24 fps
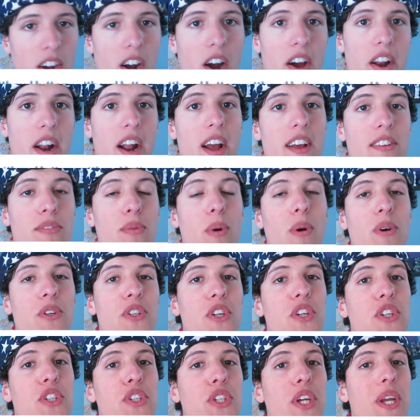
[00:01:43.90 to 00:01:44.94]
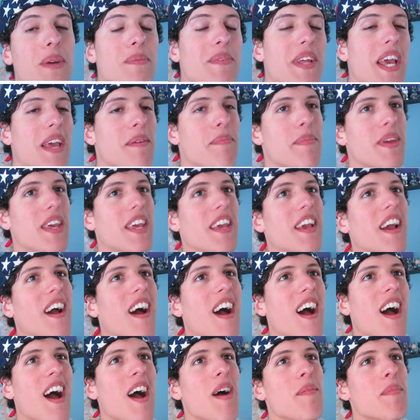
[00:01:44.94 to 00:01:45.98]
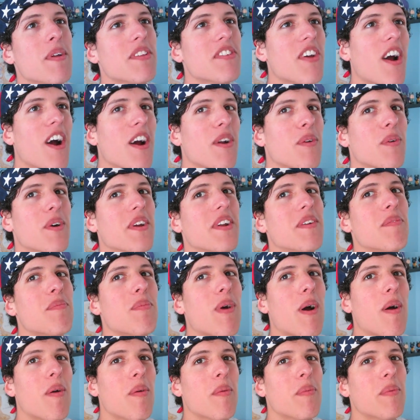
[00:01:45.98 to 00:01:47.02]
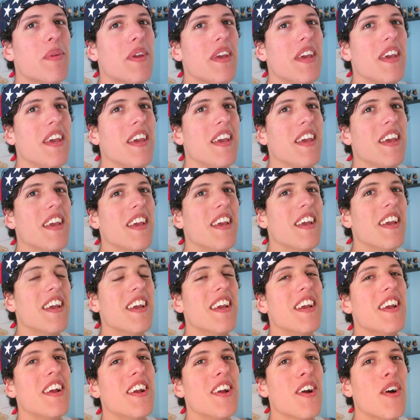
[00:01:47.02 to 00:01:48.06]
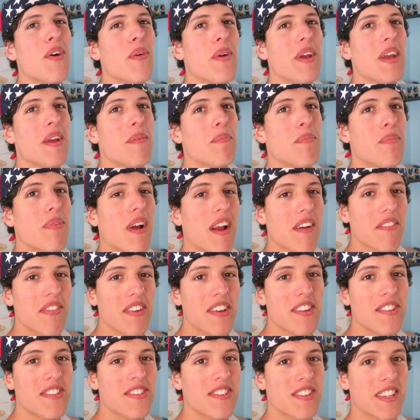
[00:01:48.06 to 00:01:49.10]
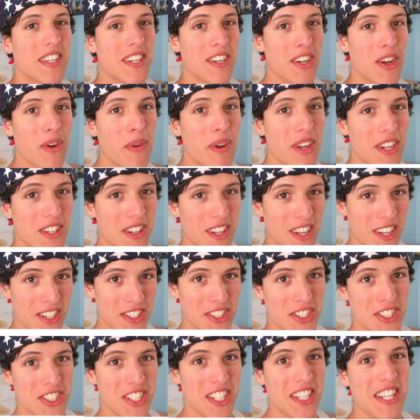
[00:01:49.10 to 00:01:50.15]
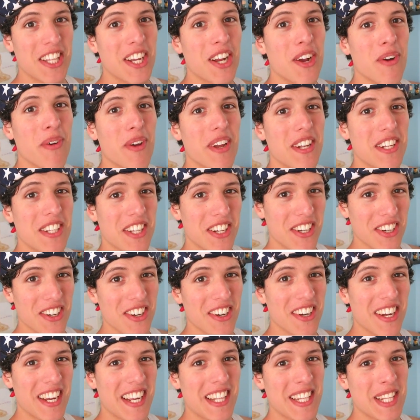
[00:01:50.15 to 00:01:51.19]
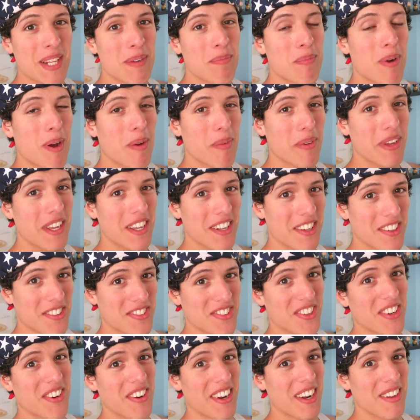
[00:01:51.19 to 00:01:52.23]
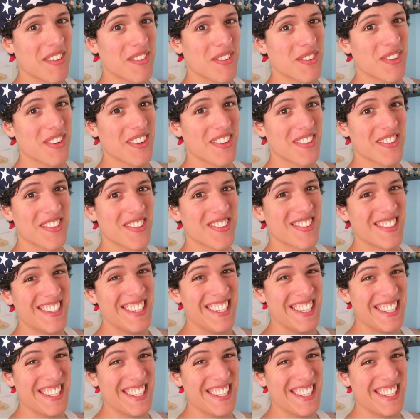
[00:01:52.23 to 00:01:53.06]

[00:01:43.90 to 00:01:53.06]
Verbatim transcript: Connor asks, "What would your dream date be?" Um, it's a hard one. Probably go eat breakfast, then go eat lunch, and then go eat dinner, and then probably get dessert afterwards,